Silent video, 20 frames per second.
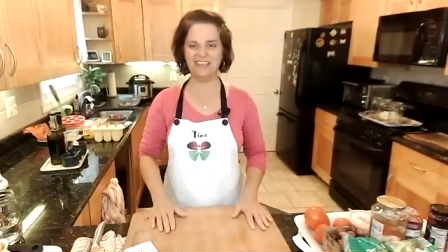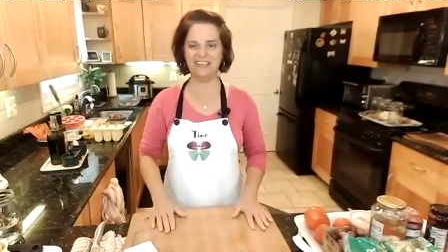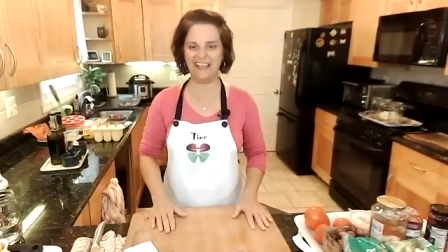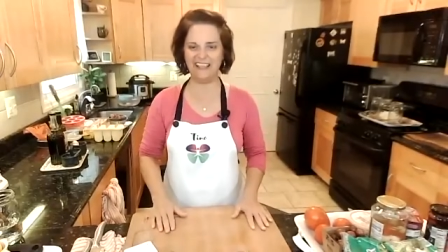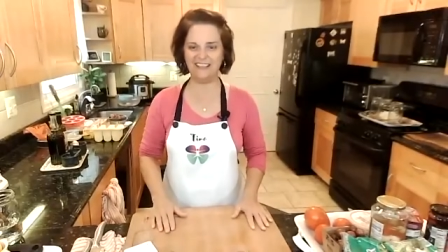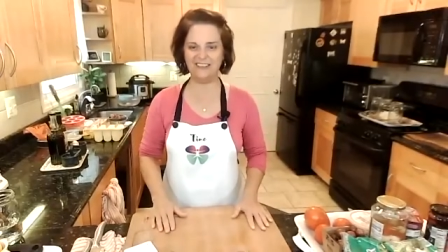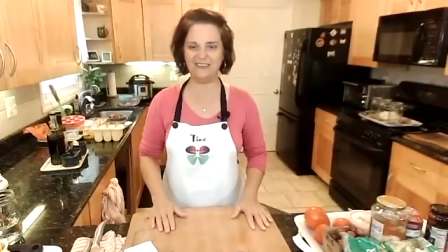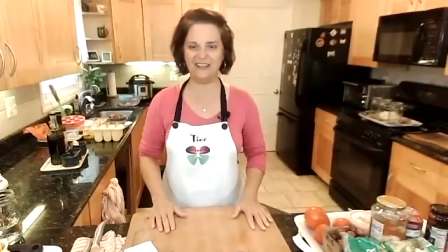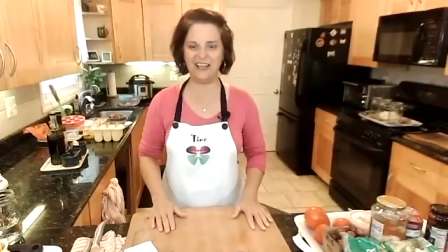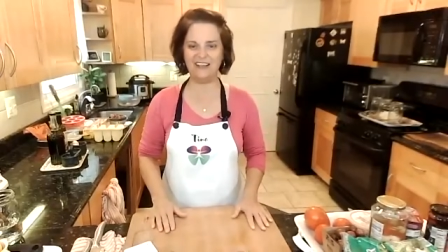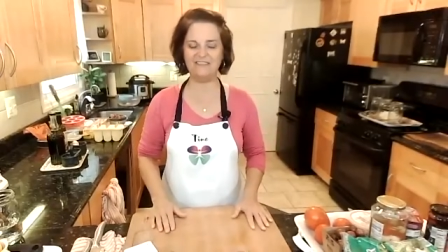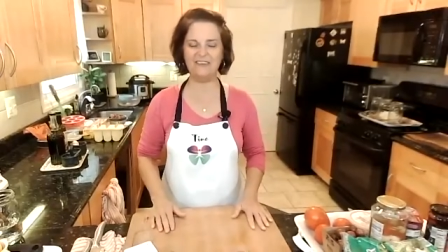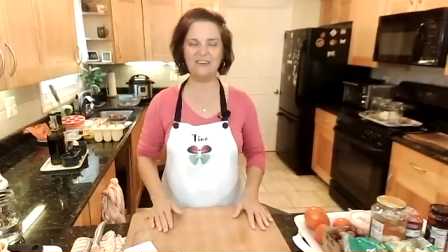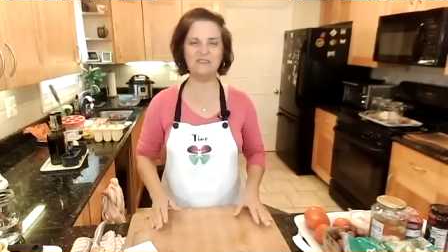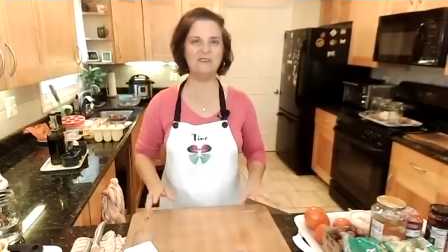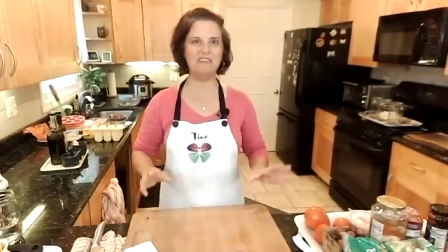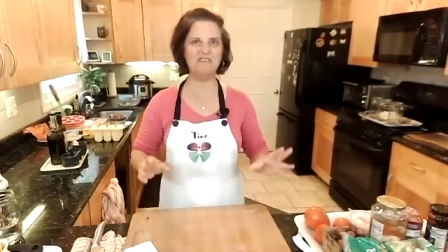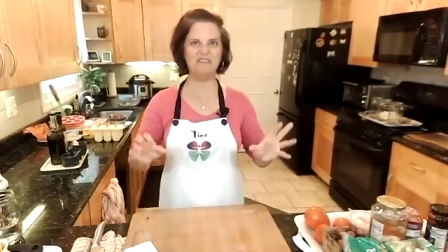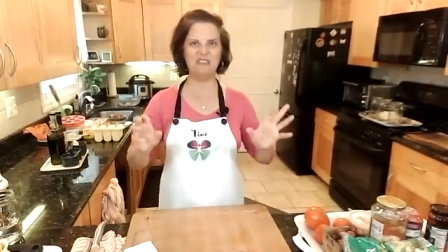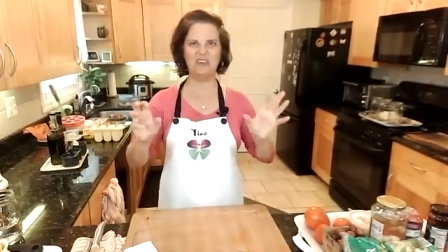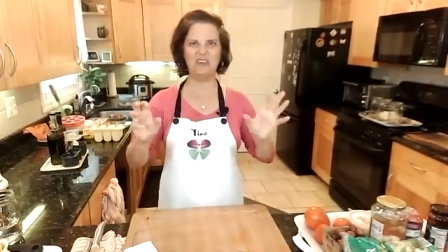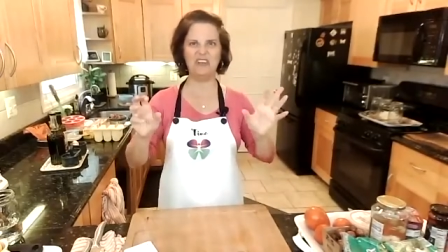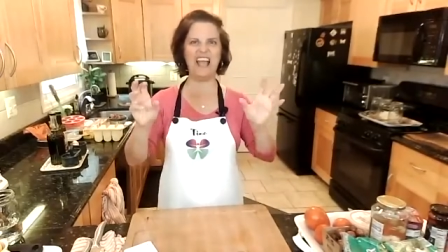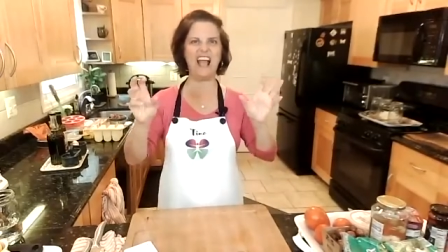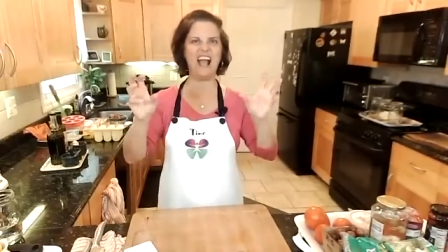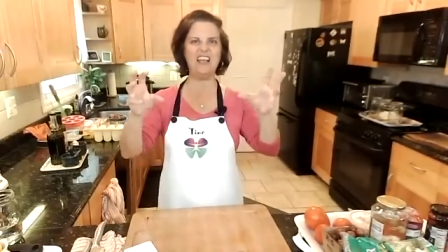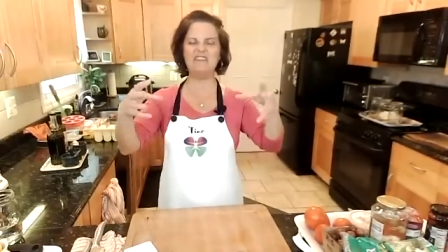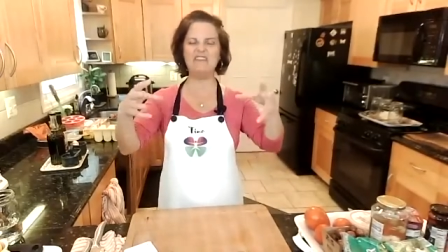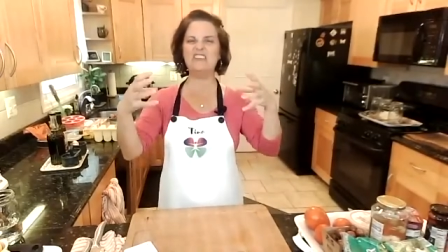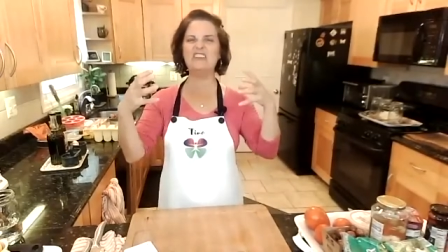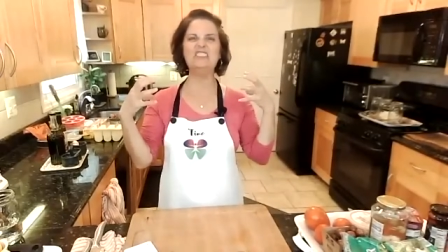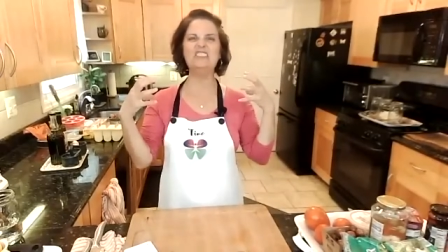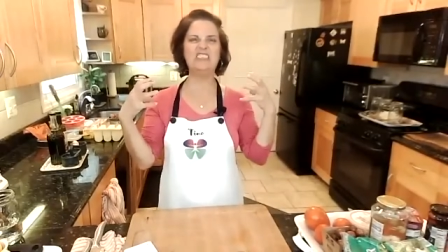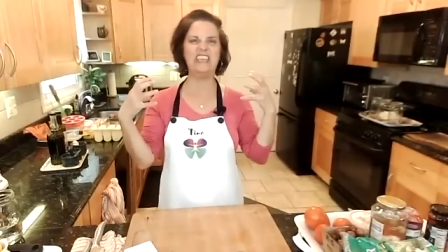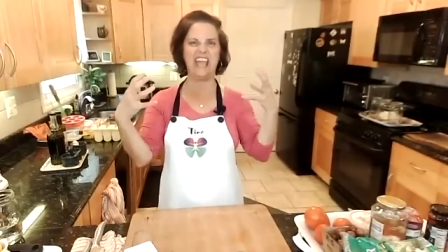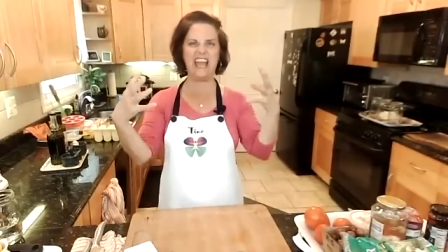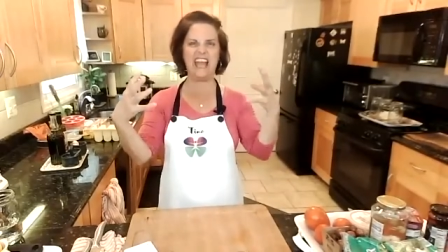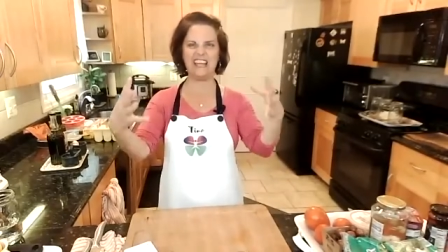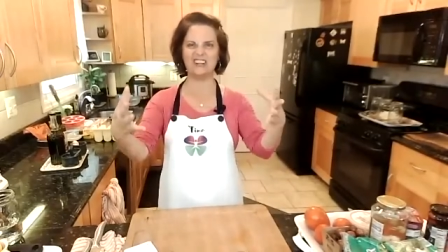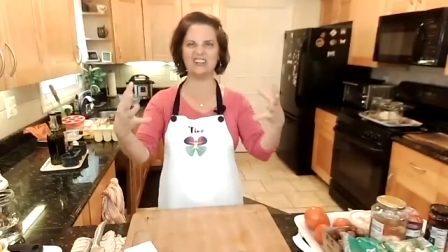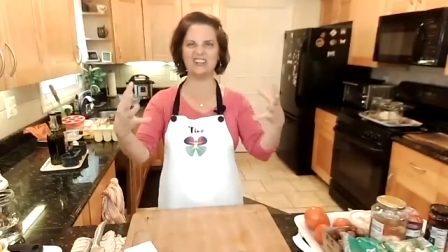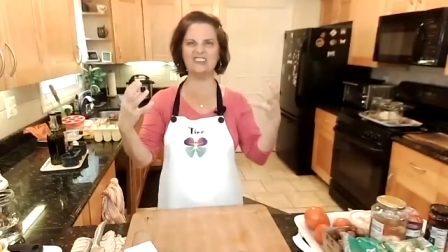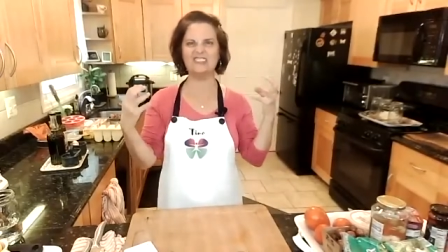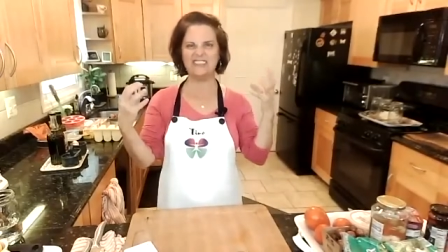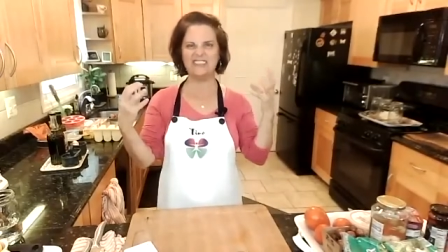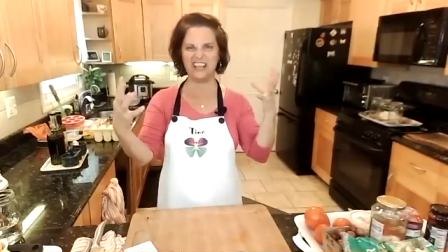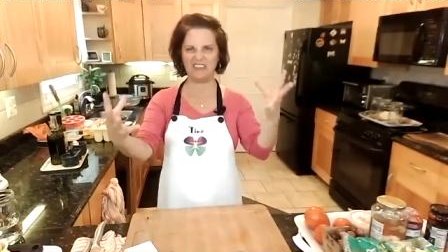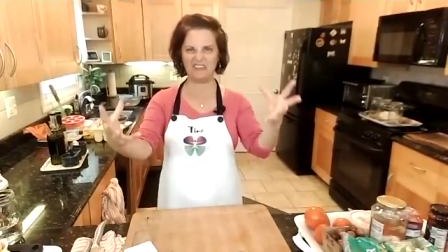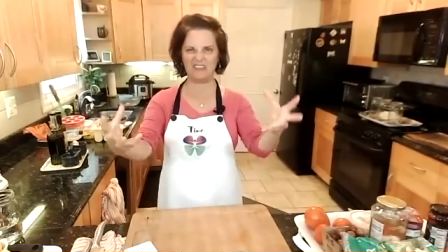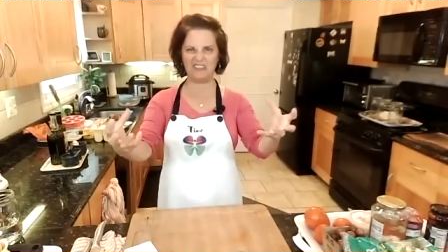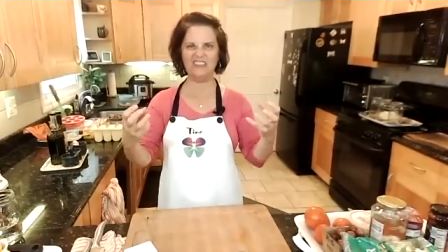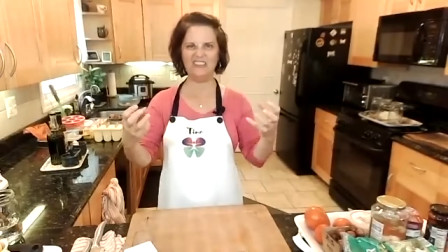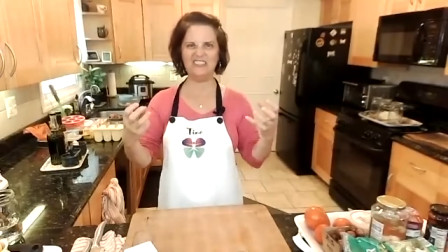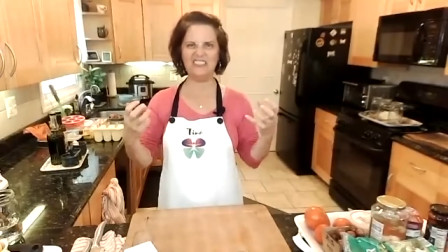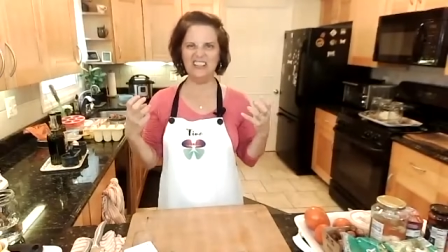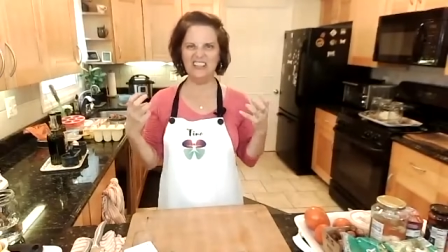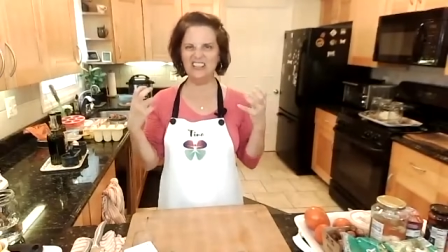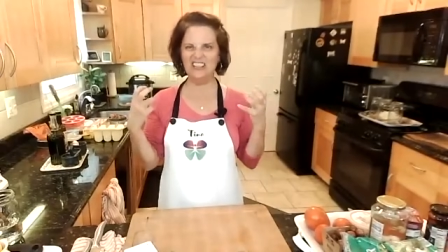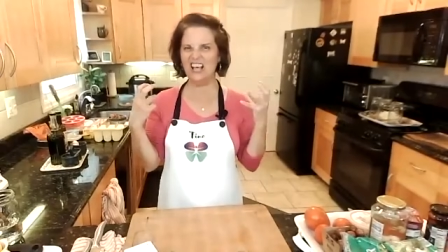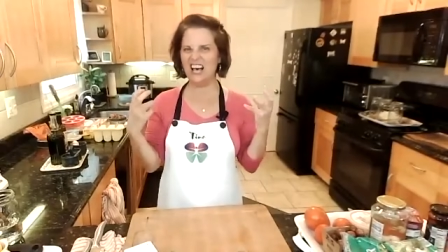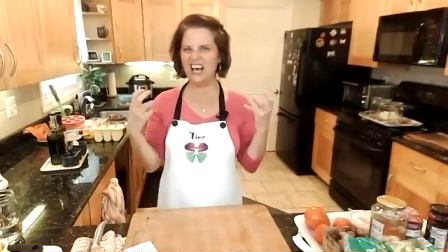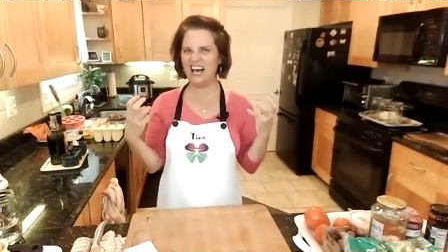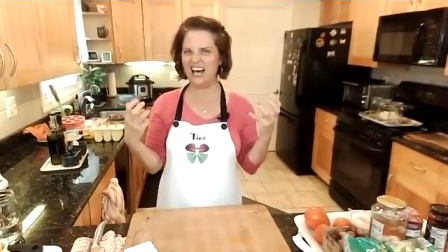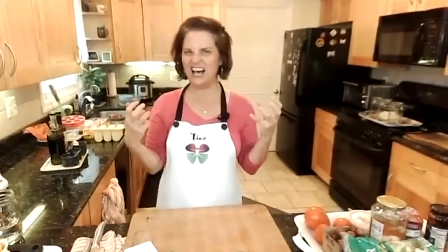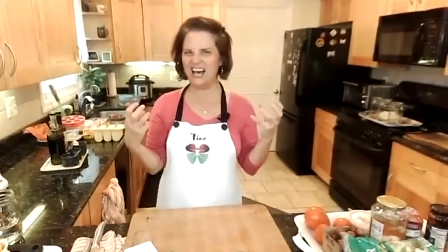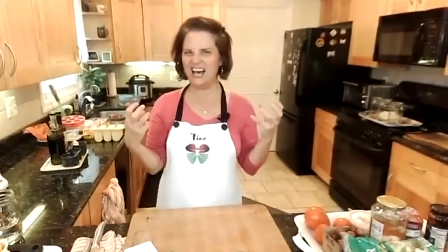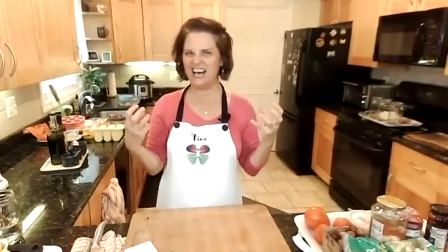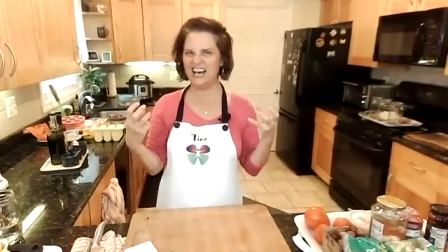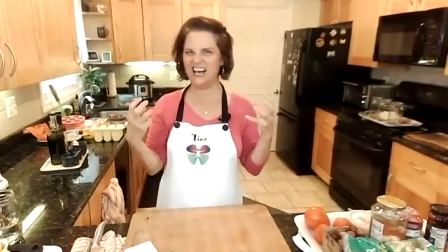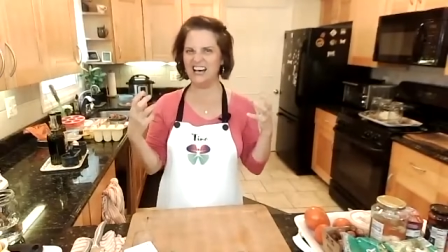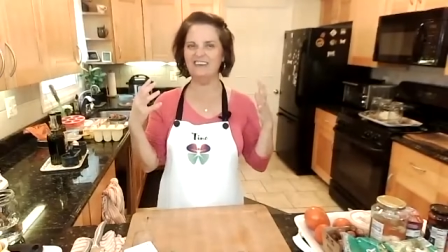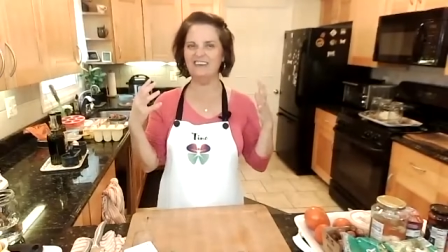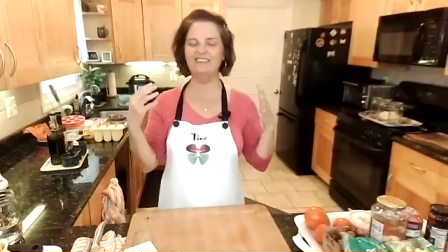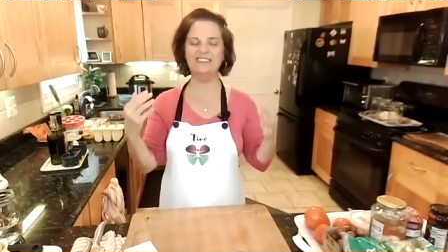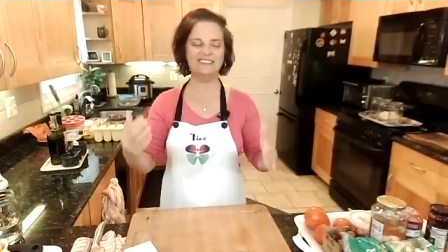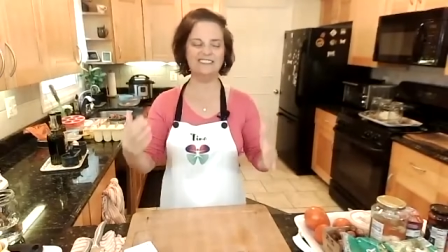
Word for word: Thank you, everyone, for I feel the energy. I feel the love.